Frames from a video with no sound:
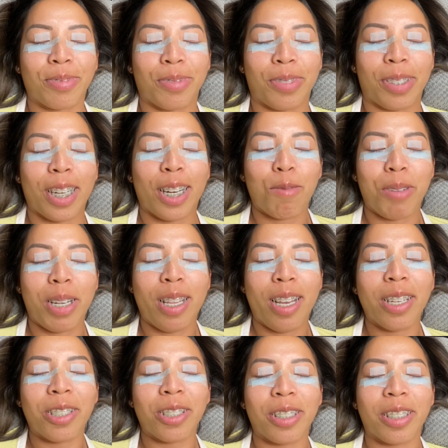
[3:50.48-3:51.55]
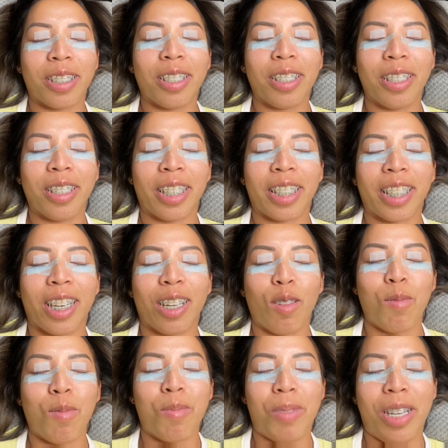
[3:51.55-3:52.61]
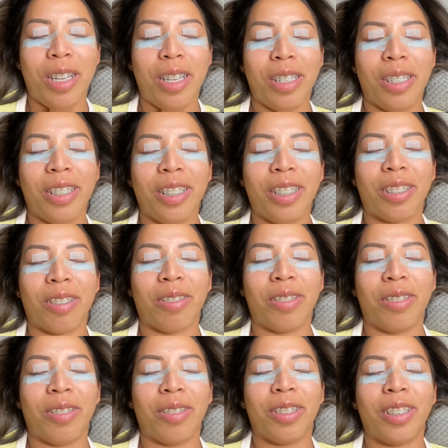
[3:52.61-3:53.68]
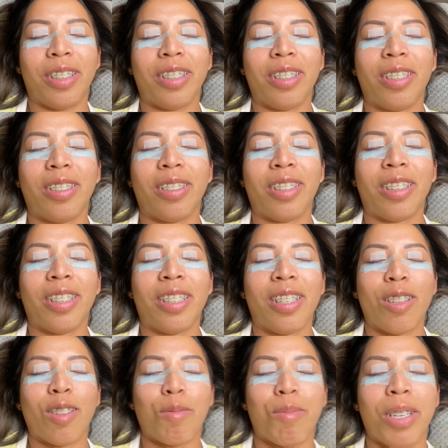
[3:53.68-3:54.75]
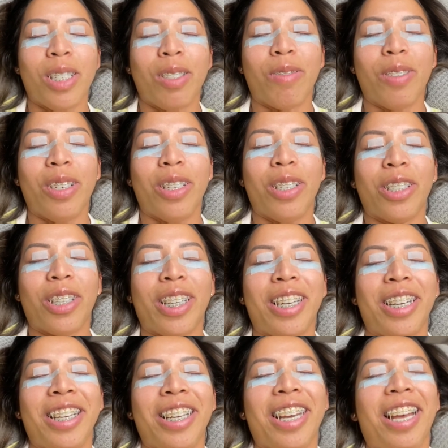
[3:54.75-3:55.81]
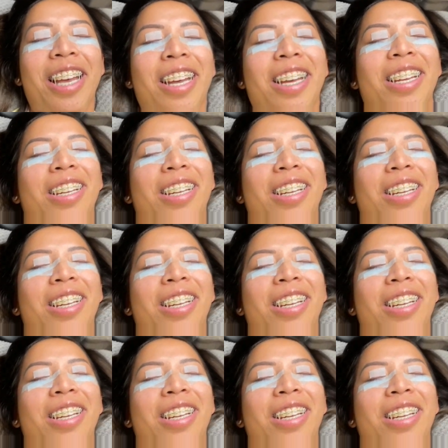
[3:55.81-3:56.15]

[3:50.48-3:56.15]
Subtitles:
Getting my lashes done. I can't open my eyes, so this is the best footage I can get.